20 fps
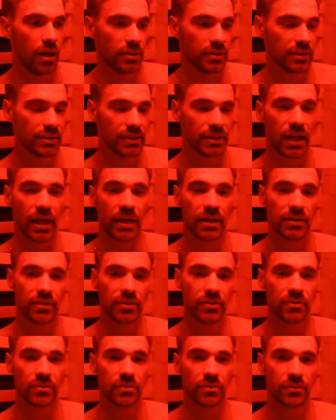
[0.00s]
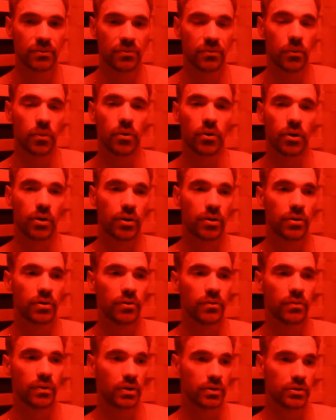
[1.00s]
designed for
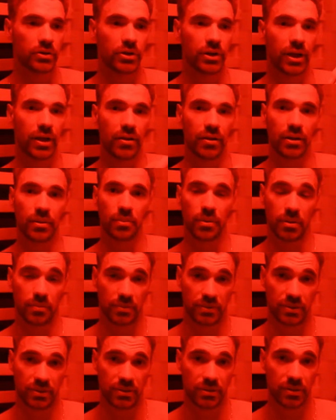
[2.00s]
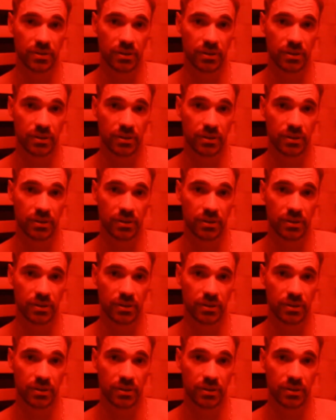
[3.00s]
functionality purpose.